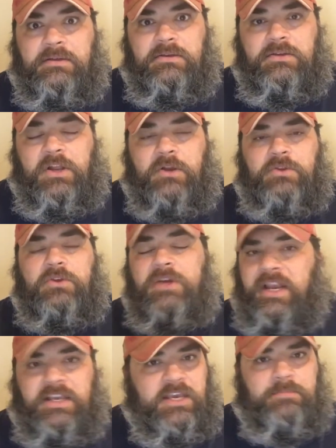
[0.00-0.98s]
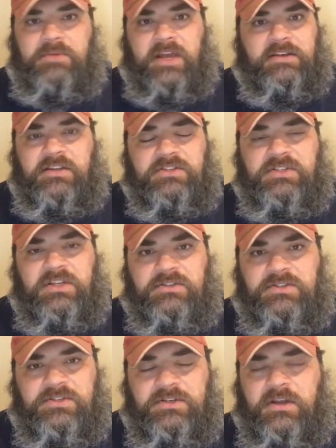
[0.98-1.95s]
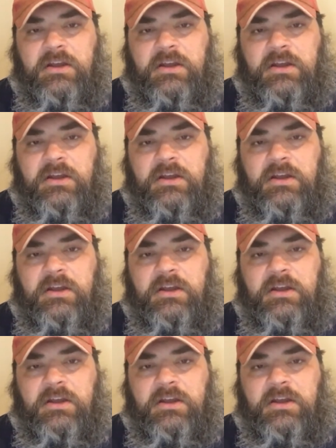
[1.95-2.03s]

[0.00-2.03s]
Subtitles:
You know, you got to keep that distance.